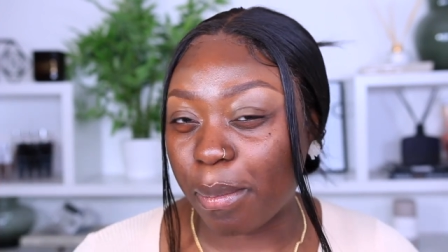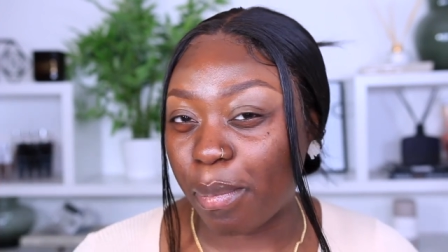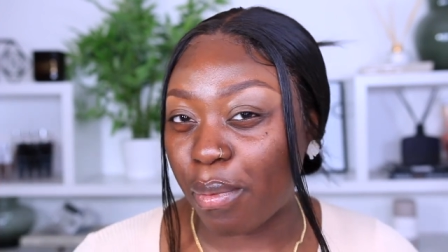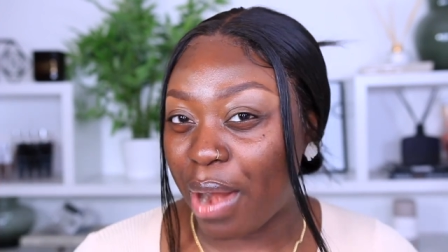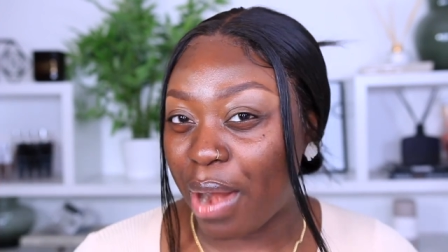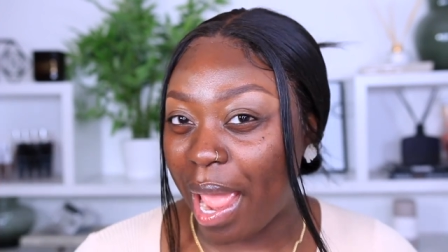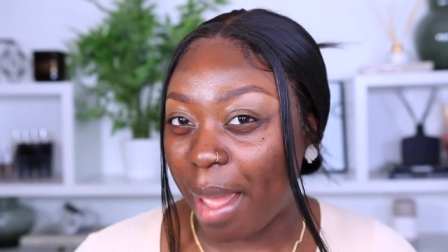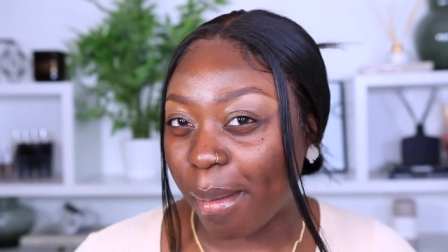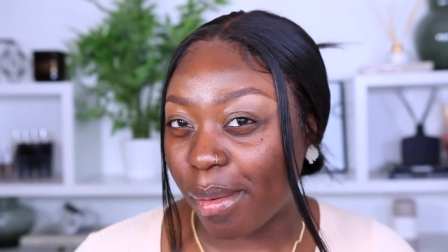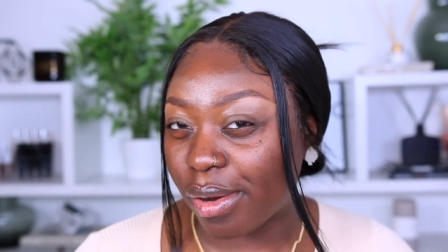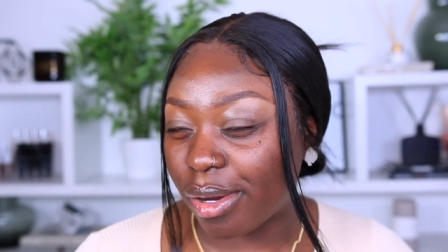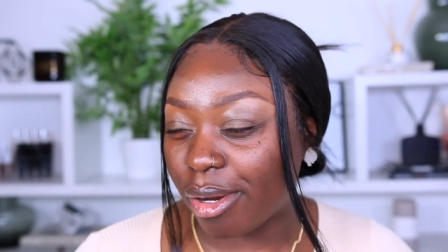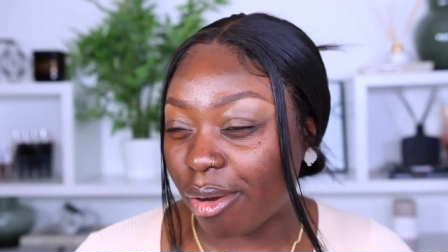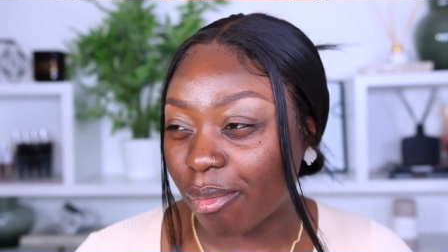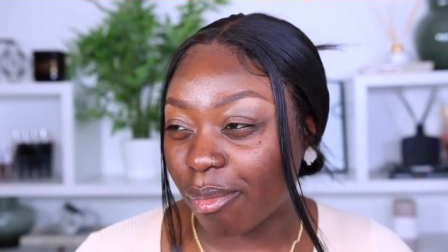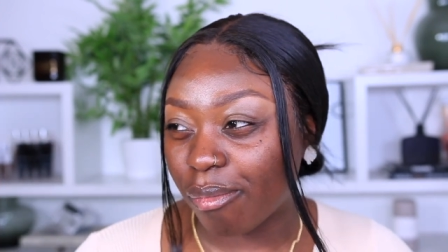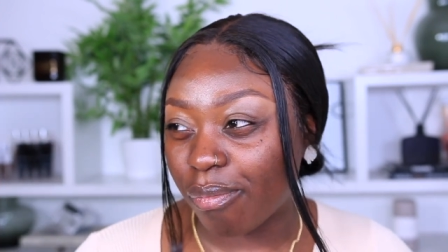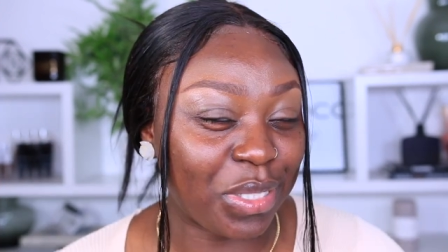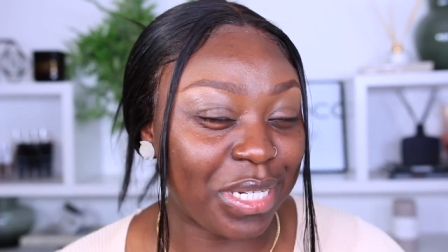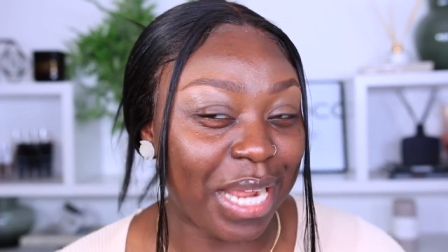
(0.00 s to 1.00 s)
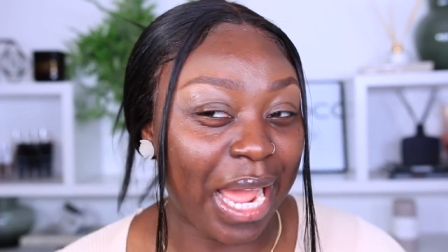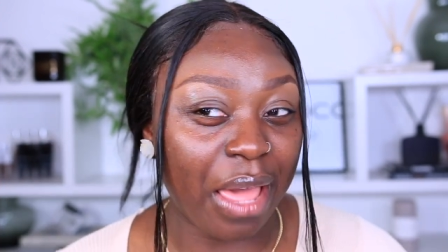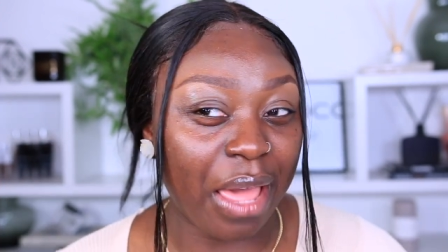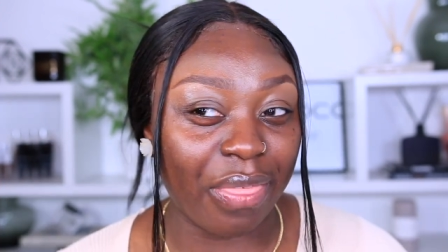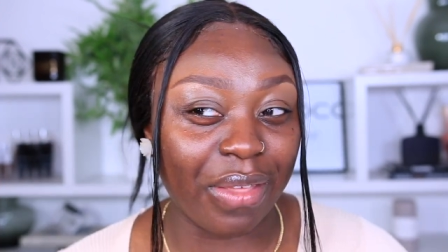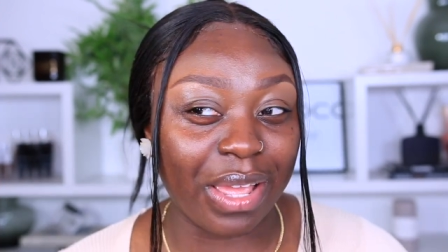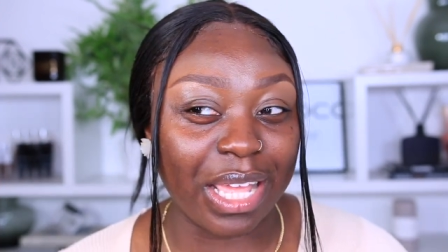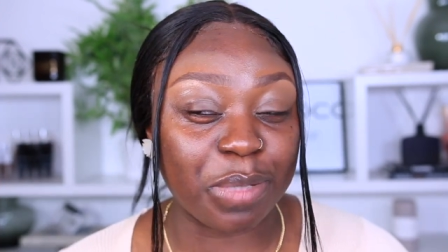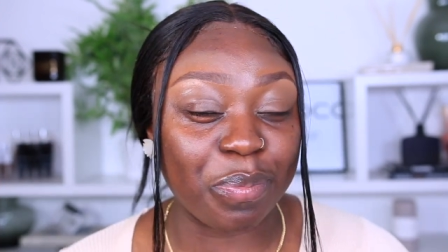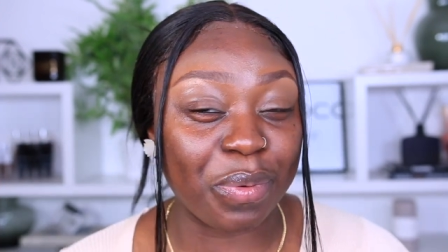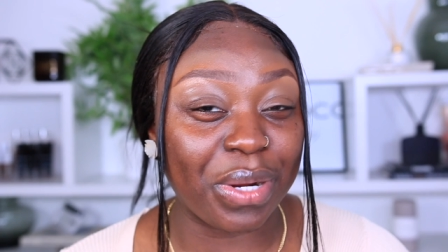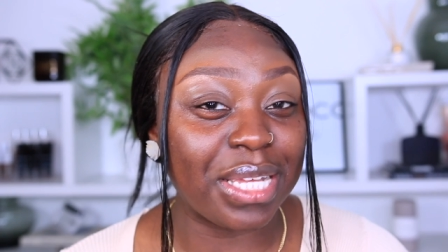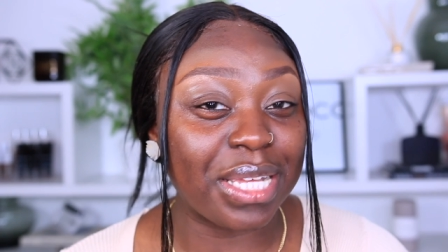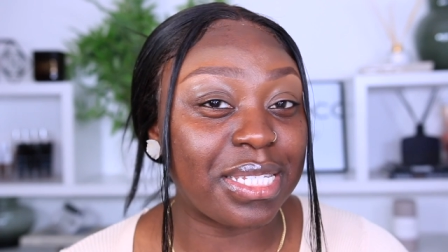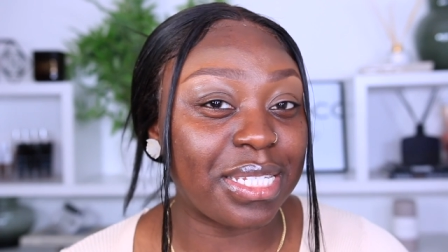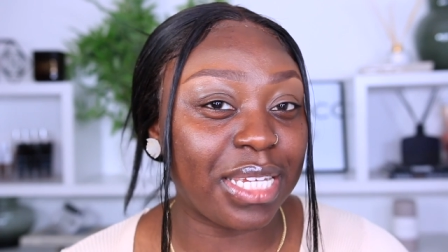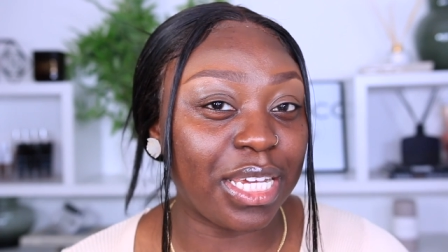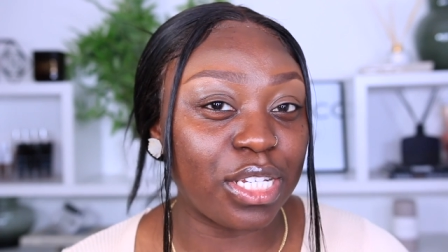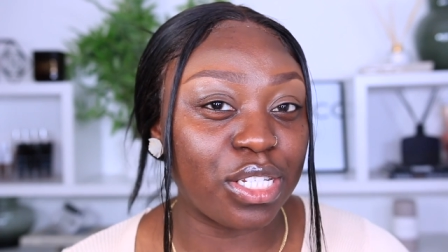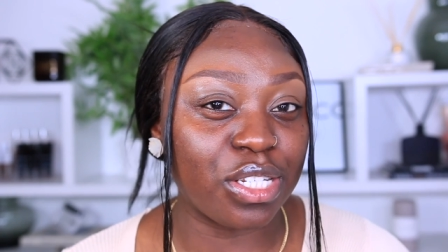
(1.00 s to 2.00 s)
primer which i think is pretty
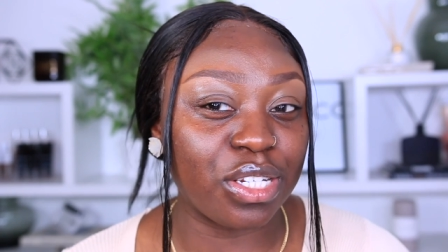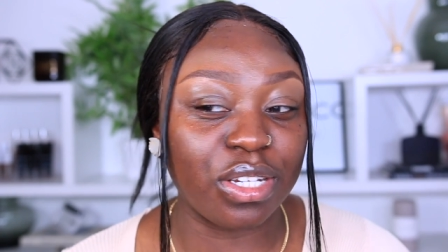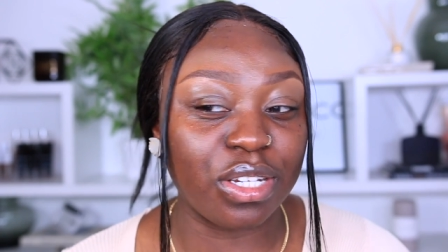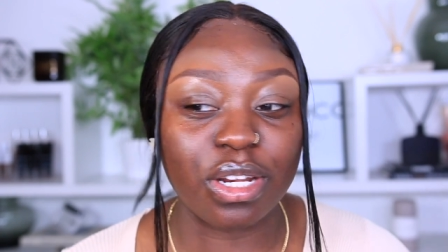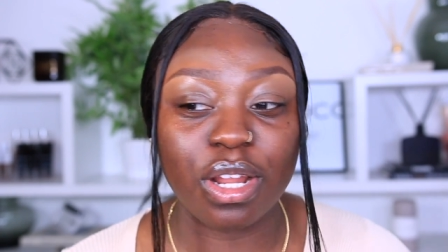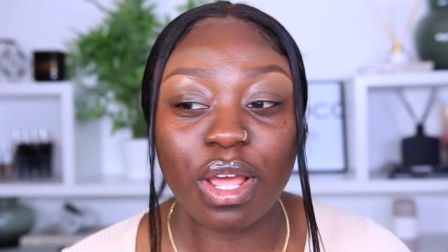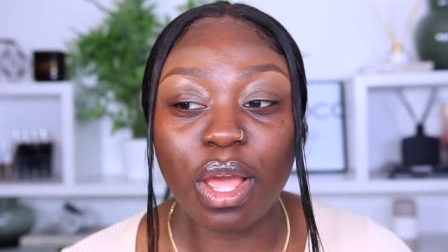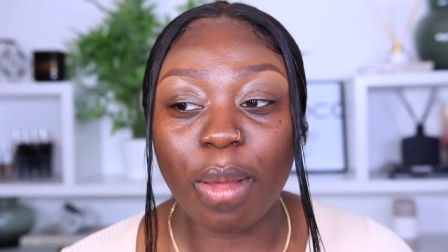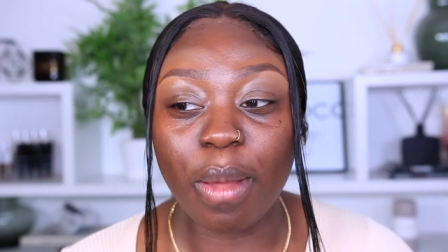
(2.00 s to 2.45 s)
decent